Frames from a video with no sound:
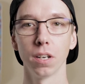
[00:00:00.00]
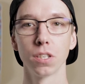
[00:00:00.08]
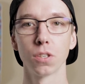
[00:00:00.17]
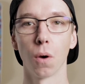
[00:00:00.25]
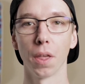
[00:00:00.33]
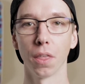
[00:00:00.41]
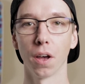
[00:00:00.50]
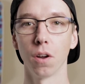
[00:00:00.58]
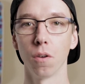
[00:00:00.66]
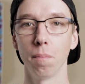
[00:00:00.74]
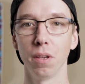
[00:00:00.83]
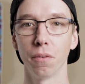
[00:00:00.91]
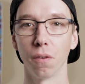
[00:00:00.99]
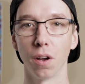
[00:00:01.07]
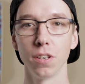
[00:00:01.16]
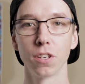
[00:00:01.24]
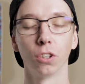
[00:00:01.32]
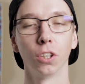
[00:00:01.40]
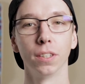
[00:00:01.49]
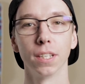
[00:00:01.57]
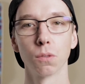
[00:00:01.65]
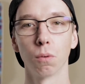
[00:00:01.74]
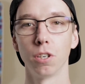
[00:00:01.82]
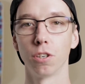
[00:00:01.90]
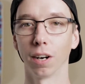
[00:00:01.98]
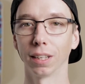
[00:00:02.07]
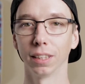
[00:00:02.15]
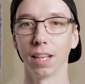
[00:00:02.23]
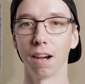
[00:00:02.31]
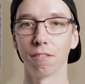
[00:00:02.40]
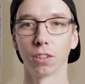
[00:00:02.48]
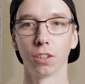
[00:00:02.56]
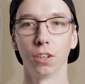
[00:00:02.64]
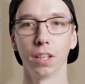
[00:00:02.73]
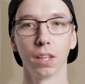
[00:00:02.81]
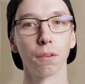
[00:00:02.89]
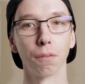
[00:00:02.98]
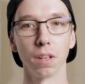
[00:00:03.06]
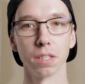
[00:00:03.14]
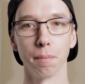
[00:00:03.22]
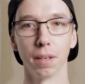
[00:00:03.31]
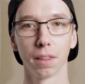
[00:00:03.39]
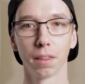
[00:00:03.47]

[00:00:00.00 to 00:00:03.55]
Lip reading: so I thought it would be fun to learn this one directly after learning the front Smith.